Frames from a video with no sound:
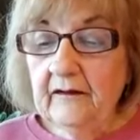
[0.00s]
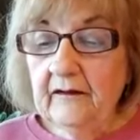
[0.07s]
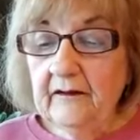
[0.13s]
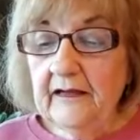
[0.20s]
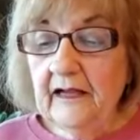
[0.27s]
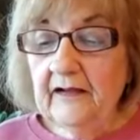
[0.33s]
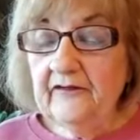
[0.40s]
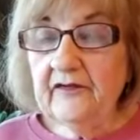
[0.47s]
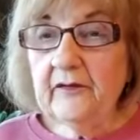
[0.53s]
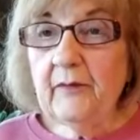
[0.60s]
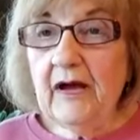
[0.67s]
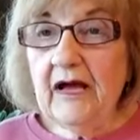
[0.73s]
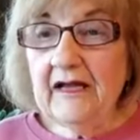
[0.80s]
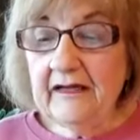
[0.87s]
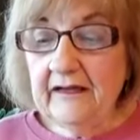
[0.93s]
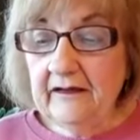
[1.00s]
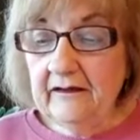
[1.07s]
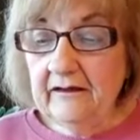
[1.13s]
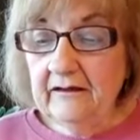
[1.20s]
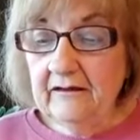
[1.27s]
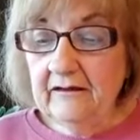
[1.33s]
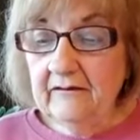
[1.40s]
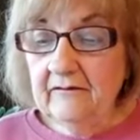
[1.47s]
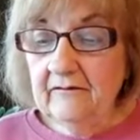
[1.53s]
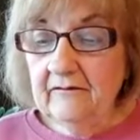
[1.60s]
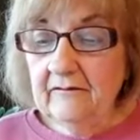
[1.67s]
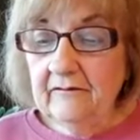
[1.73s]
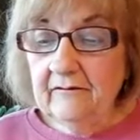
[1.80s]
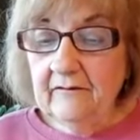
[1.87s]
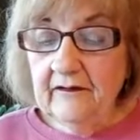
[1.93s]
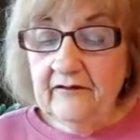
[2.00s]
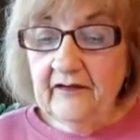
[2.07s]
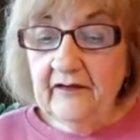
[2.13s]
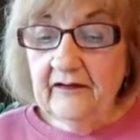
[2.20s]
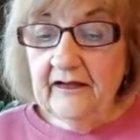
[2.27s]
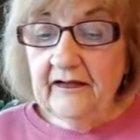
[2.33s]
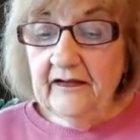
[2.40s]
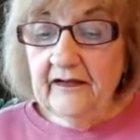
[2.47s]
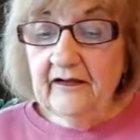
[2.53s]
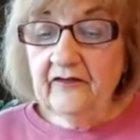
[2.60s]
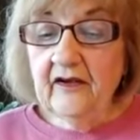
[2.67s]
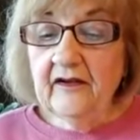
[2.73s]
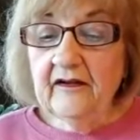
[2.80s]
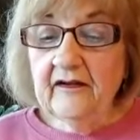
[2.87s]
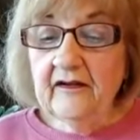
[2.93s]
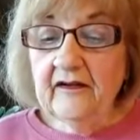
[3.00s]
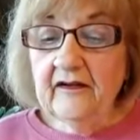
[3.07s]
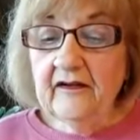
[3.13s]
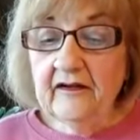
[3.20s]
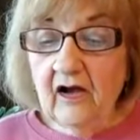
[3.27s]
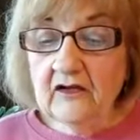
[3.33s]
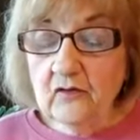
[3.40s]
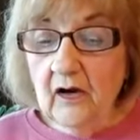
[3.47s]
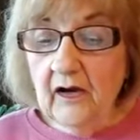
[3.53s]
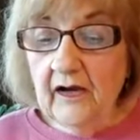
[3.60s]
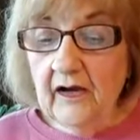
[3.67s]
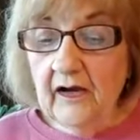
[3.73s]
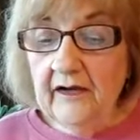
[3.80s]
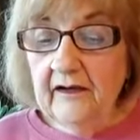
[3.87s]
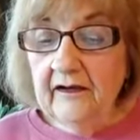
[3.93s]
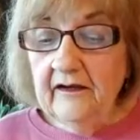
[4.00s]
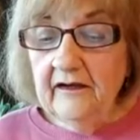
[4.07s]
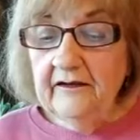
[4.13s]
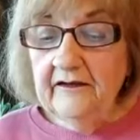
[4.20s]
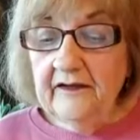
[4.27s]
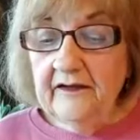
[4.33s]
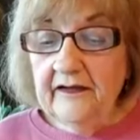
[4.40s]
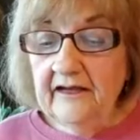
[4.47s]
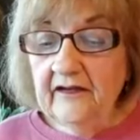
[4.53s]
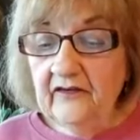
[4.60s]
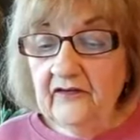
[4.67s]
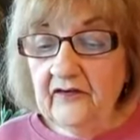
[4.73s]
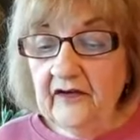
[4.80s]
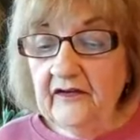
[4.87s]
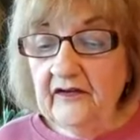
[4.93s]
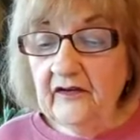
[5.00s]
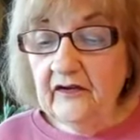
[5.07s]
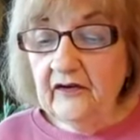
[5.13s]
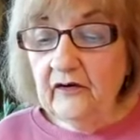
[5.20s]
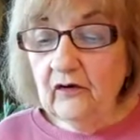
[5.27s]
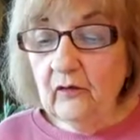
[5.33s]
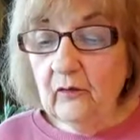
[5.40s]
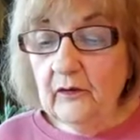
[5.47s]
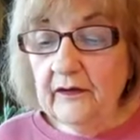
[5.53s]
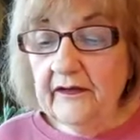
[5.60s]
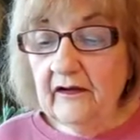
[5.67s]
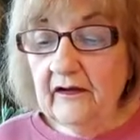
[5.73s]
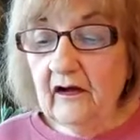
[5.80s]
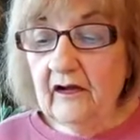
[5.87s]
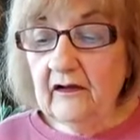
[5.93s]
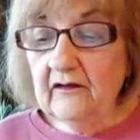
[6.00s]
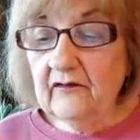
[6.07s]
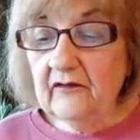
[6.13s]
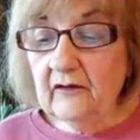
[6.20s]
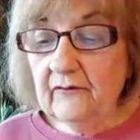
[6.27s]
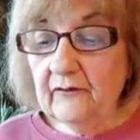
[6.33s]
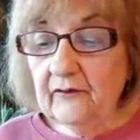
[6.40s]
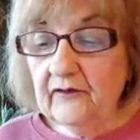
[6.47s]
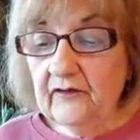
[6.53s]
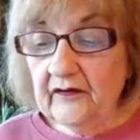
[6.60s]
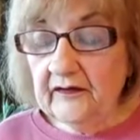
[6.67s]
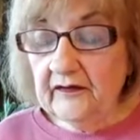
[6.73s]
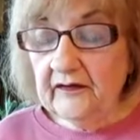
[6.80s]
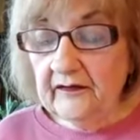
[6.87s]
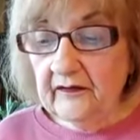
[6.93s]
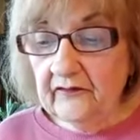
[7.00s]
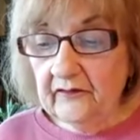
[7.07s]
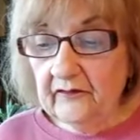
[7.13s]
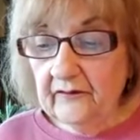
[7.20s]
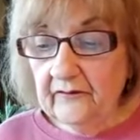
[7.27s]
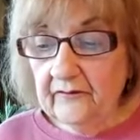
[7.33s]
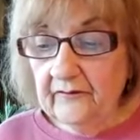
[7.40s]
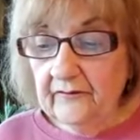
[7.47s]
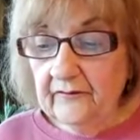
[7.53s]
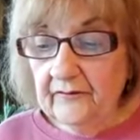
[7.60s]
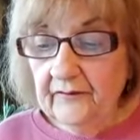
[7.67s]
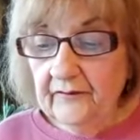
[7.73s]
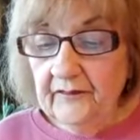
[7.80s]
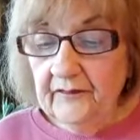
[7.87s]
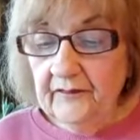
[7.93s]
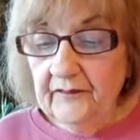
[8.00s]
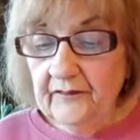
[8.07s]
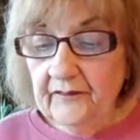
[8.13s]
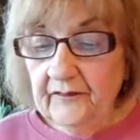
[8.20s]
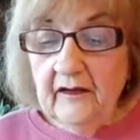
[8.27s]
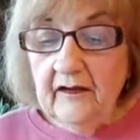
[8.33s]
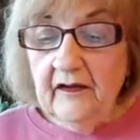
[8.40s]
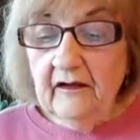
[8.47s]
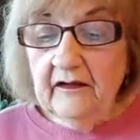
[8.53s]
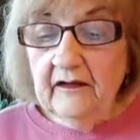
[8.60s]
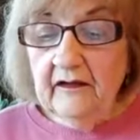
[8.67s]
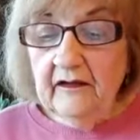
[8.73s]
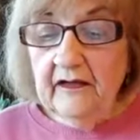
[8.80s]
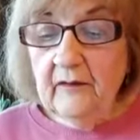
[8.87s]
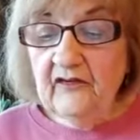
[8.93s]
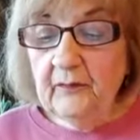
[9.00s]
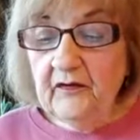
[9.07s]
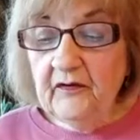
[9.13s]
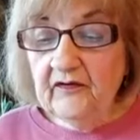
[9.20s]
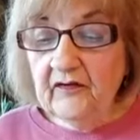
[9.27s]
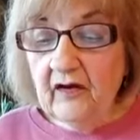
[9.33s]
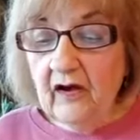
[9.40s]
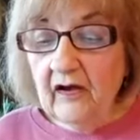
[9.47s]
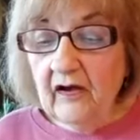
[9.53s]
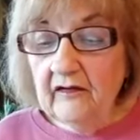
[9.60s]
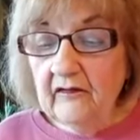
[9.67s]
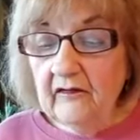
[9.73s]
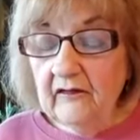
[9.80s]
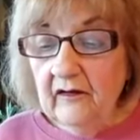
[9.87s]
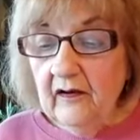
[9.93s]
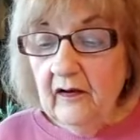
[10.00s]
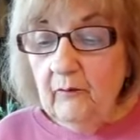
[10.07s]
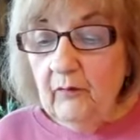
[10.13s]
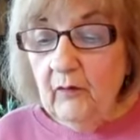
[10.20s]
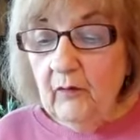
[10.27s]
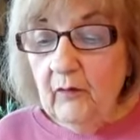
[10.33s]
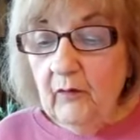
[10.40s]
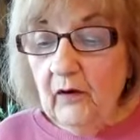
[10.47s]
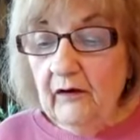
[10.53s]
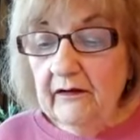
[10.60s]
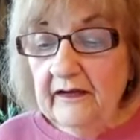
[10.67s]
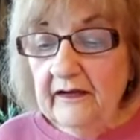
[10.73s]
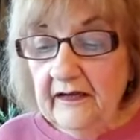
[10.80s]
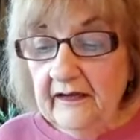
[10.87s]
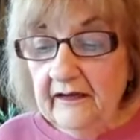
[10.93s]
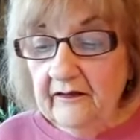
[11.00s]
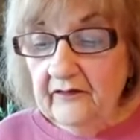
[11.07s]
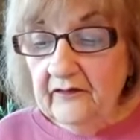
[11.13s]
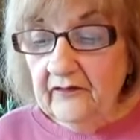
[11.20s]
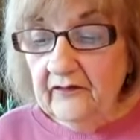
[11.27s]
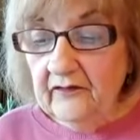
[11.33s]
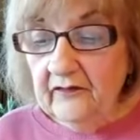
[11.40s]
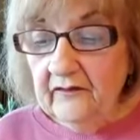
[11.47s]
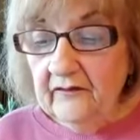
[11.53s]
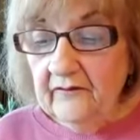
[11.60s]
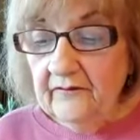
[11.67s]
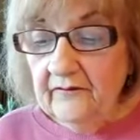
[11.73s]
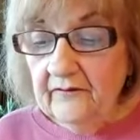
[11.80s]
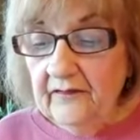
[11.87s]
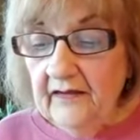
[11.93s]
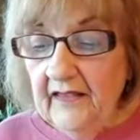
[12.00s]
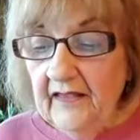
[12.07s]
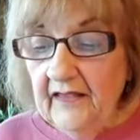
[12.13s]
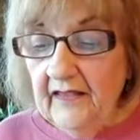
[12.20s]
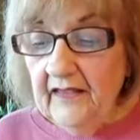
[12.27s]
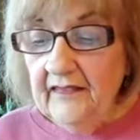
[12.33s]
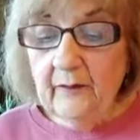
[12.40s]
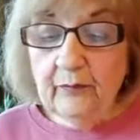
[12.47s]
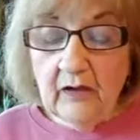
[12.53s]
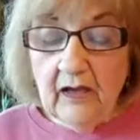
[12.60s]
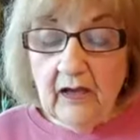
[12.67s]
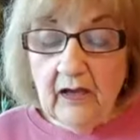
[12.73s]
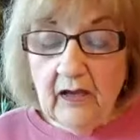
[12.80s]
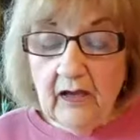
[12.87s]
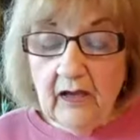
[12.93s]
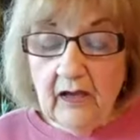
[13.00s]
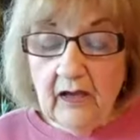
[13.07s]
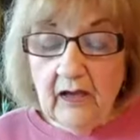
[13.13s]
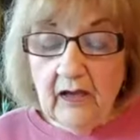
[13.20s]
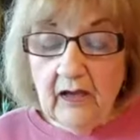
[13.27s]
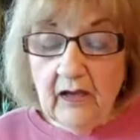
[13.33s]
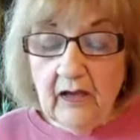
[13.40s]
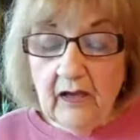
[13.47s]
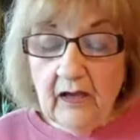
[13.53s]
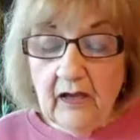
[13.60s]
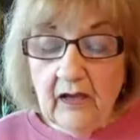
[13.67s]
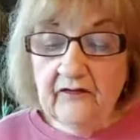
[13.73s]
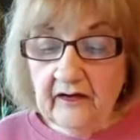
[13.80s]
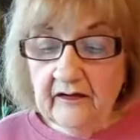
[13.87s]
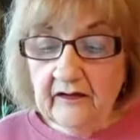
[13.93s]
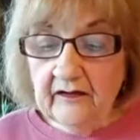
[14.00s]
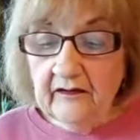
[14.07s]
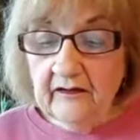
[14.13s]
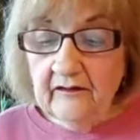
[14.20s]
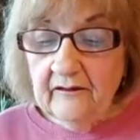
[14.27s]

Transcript: And that's the body. So let us not try today to seek to cure what cannot suffer sickness. Healing must be sought, but where it is, and then applied to what is sick,